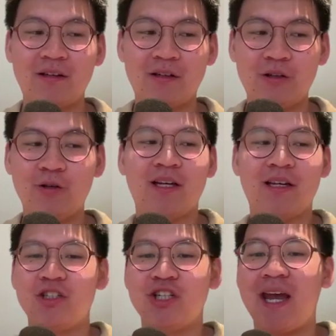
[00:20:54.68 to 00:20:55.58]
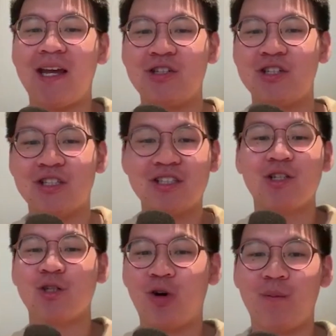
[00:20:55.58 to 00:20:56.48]
you can change in
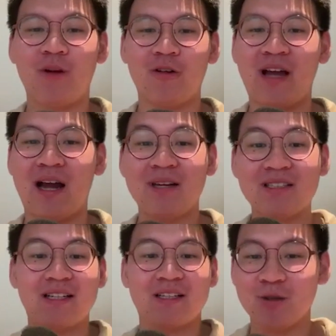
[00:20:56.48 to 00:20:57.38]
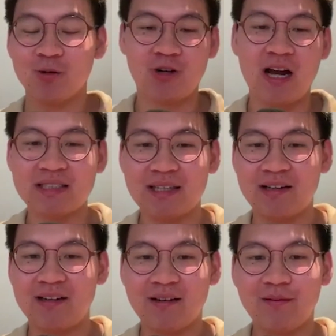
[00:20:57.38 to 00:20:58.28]
such a short period of time. It's like so
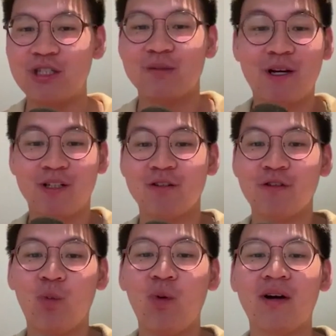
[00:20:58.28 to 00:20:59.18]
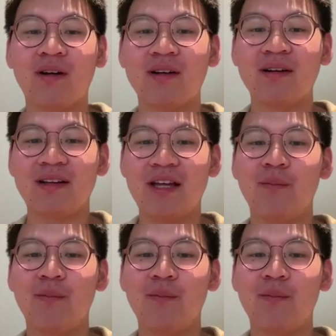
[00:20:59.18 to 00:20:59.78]
drastic just because of the work that you